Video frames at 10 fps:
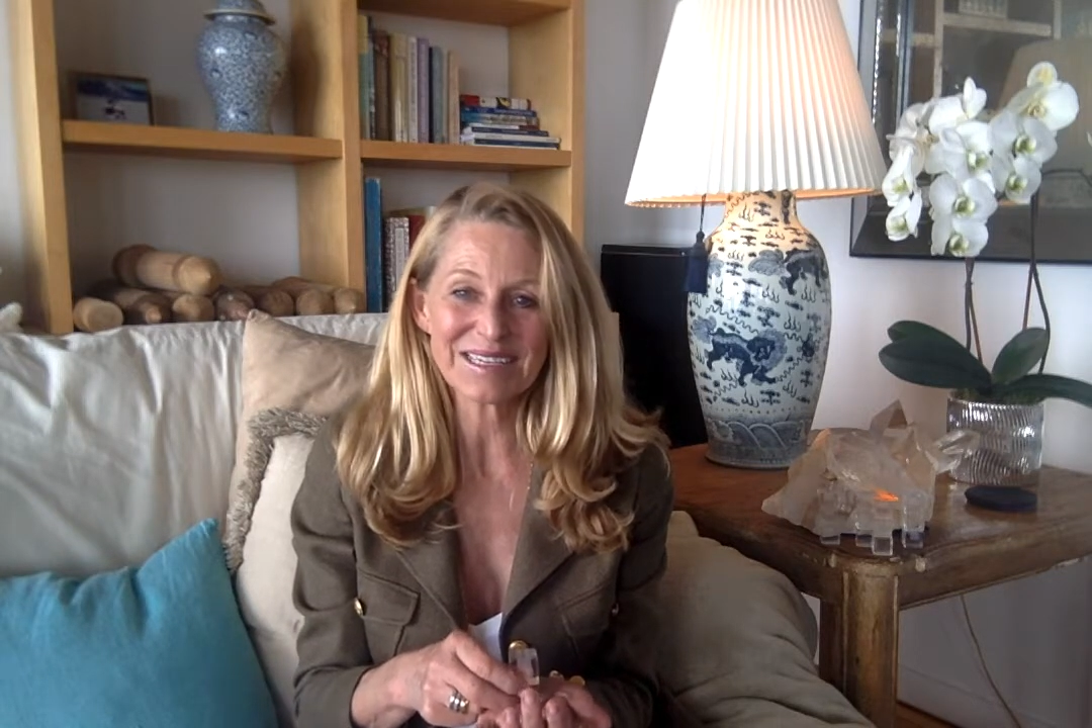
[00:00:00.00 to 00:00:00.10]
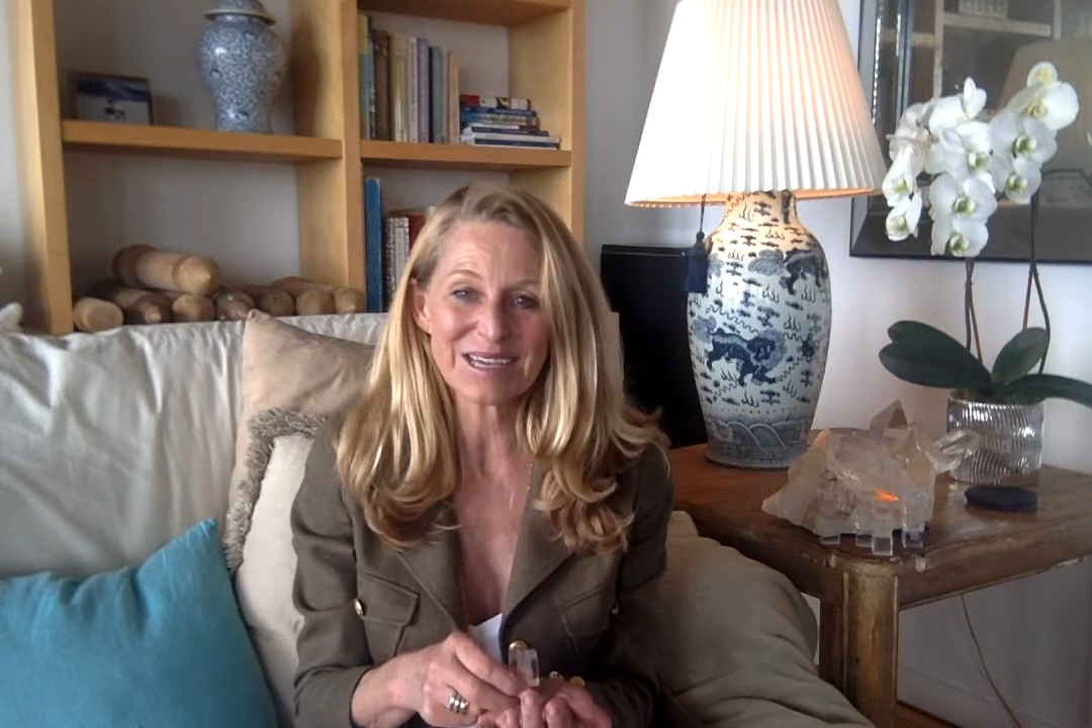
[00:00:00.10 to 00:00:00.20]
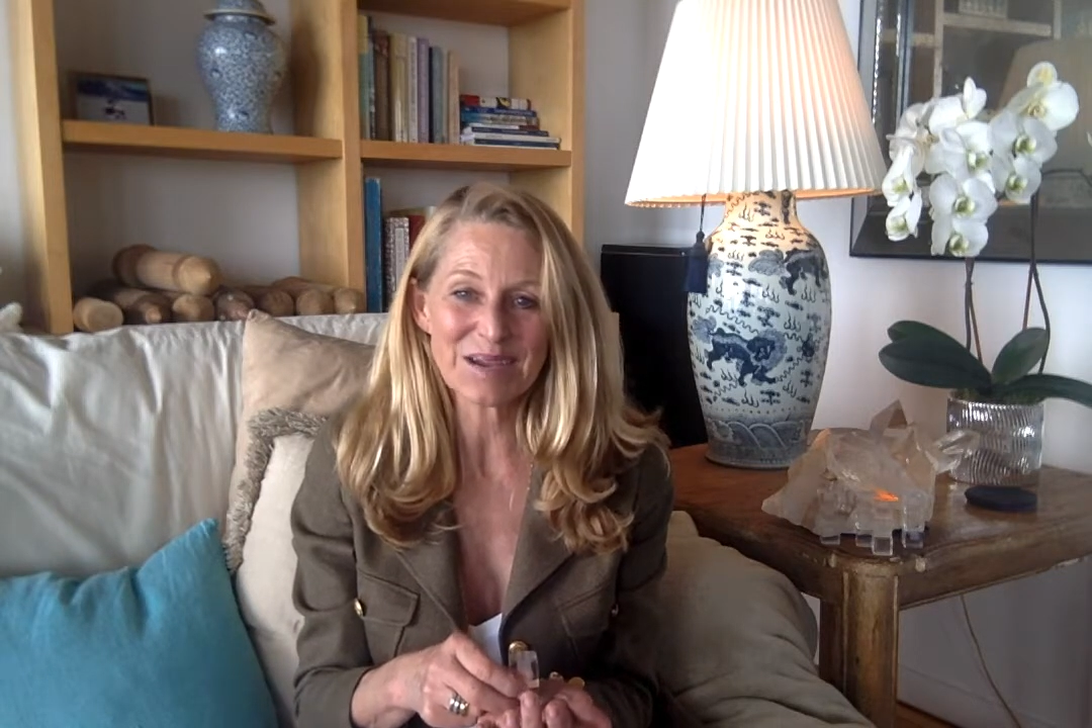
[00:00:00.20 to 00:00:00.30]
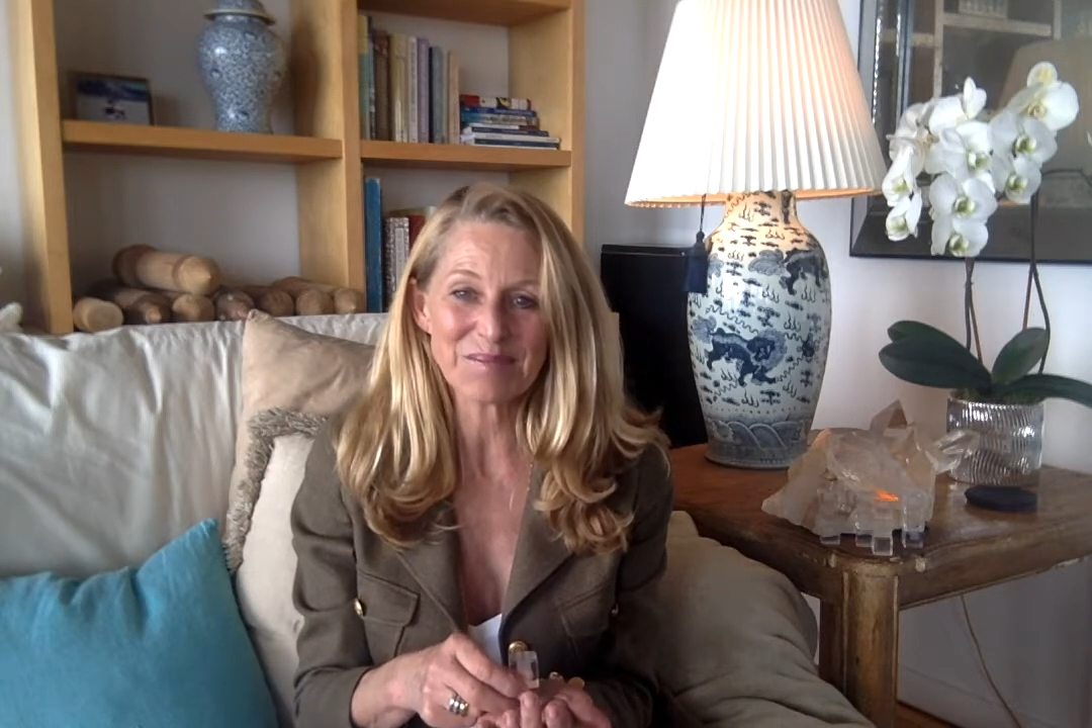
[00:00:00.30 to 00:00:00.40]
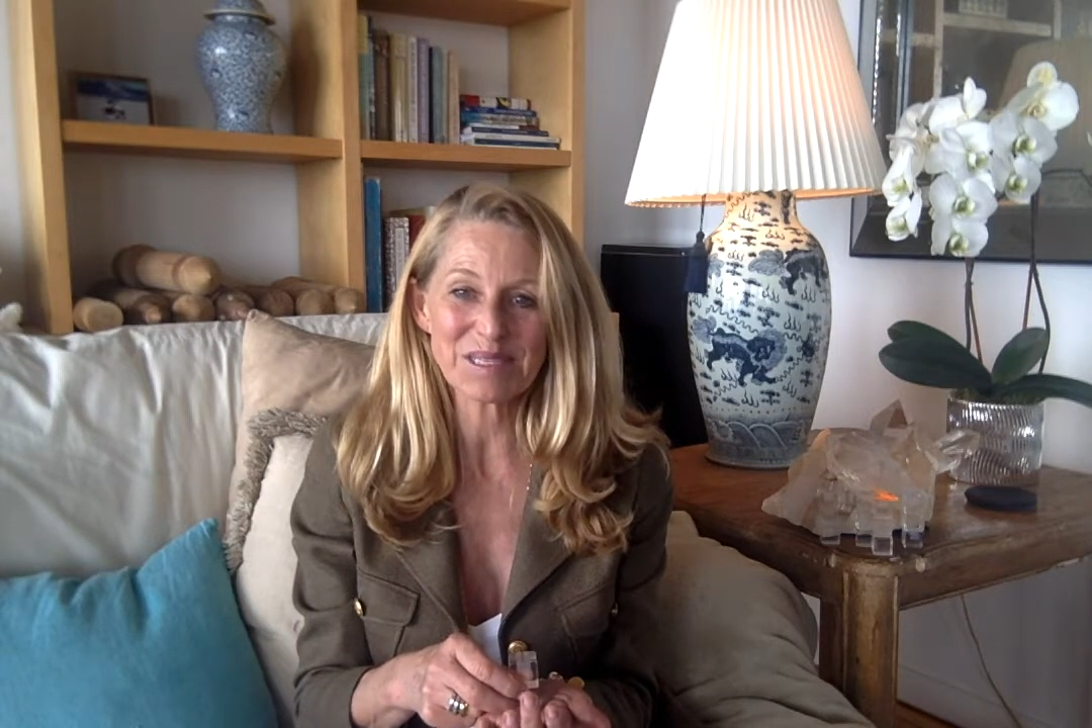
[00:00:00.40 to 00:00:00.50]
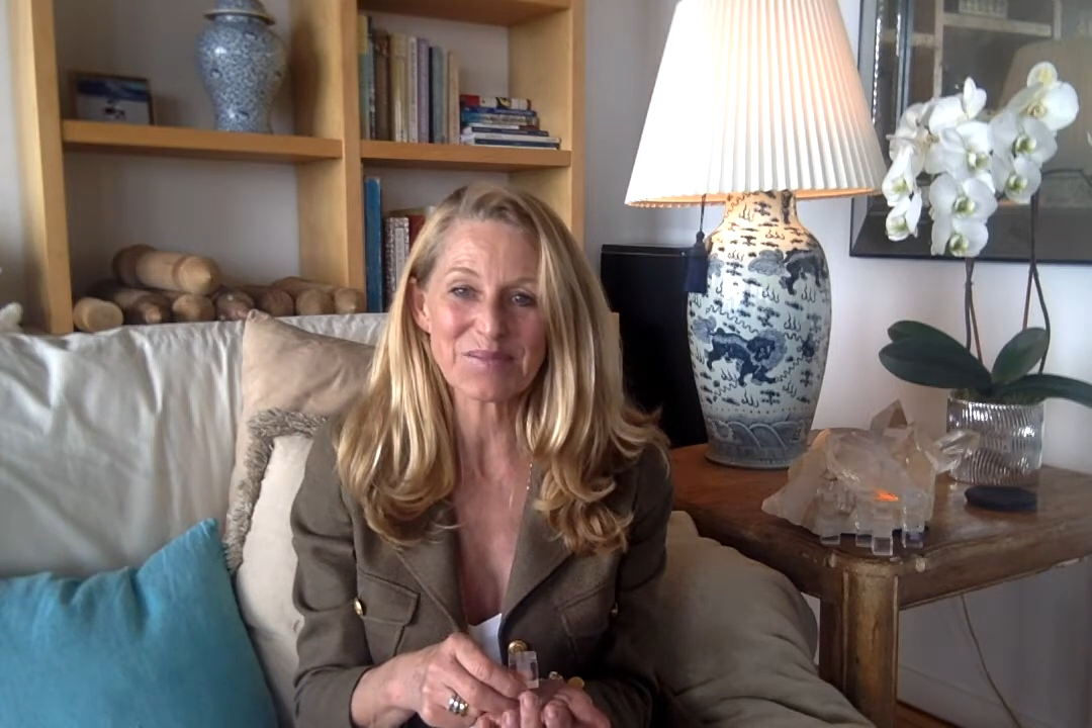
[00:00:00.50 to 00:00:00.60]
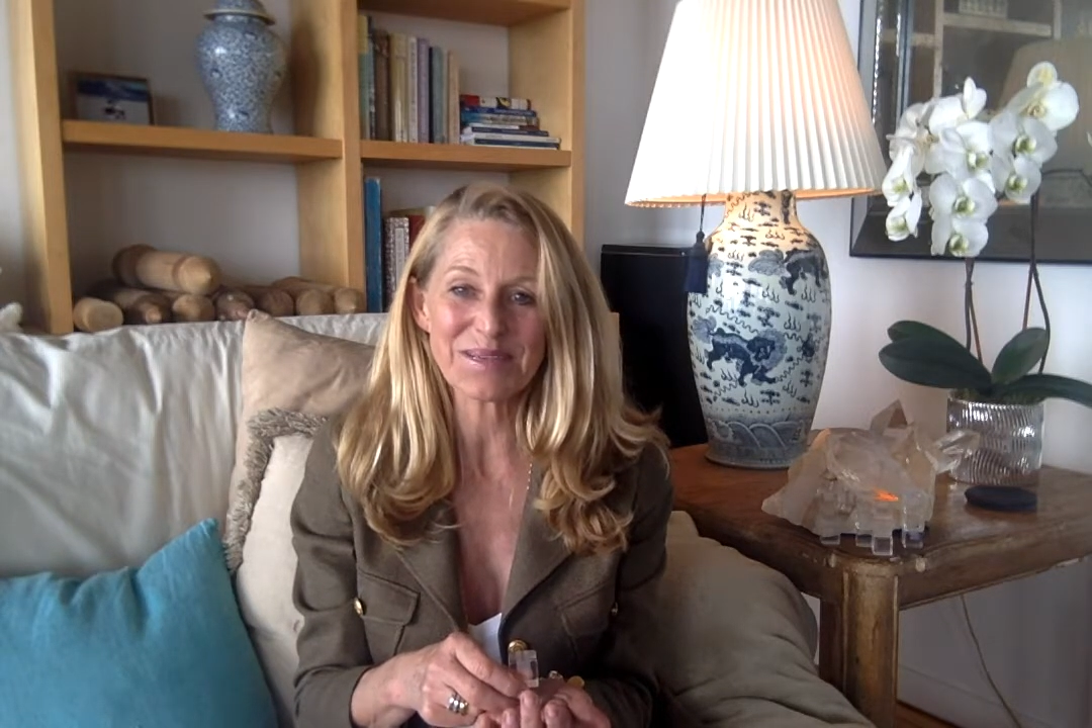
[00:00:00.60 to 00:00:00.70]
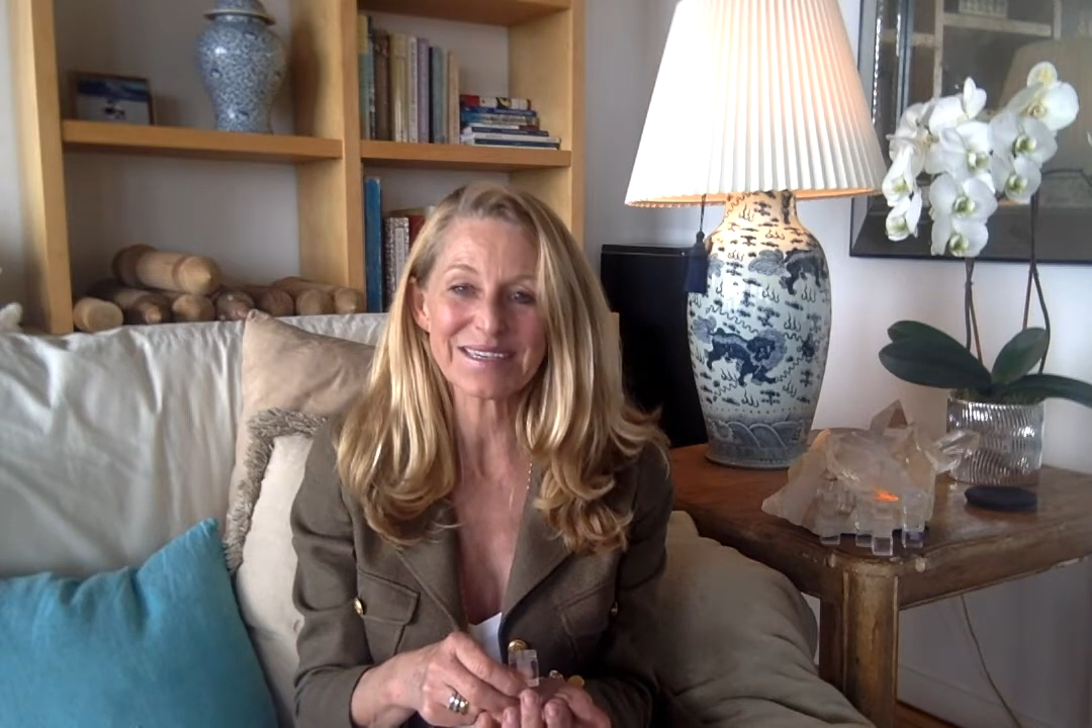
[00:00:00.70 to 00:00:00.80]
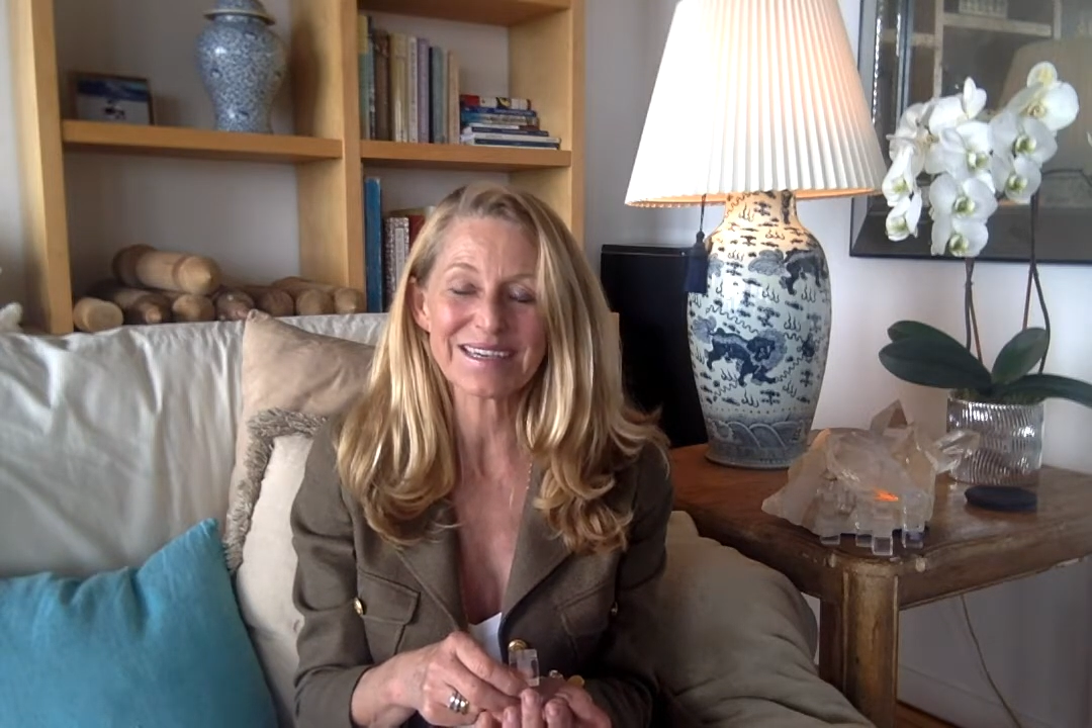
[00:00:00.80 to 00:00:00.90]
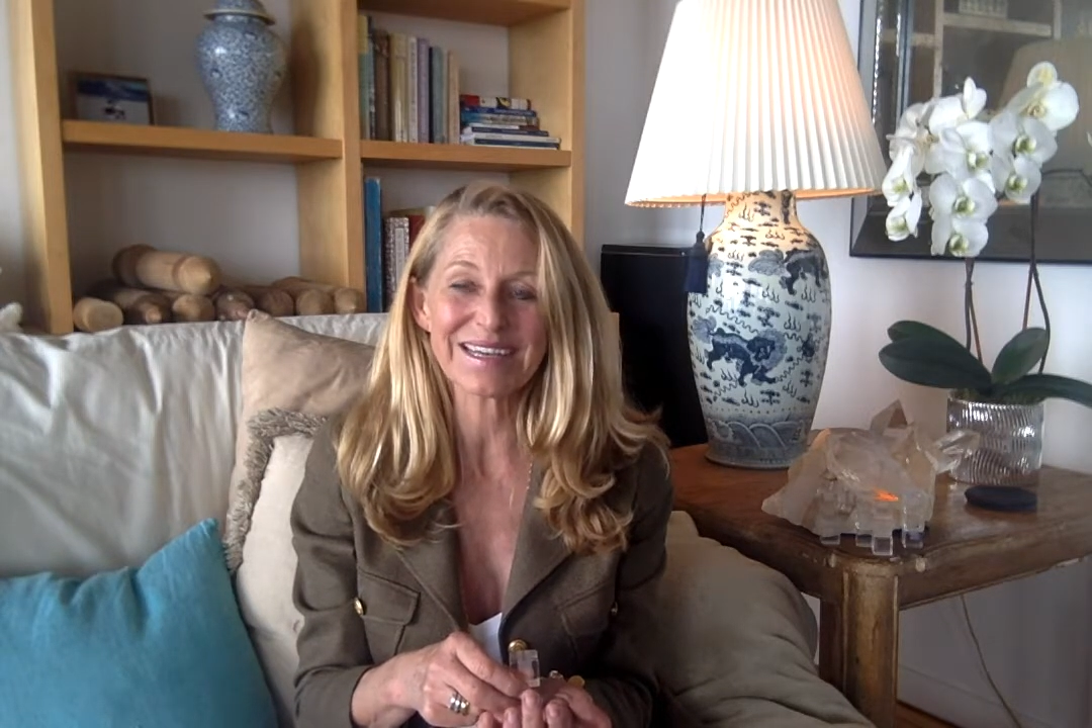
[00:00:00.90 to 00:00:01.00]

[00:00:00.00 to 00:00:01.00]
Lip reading: times to be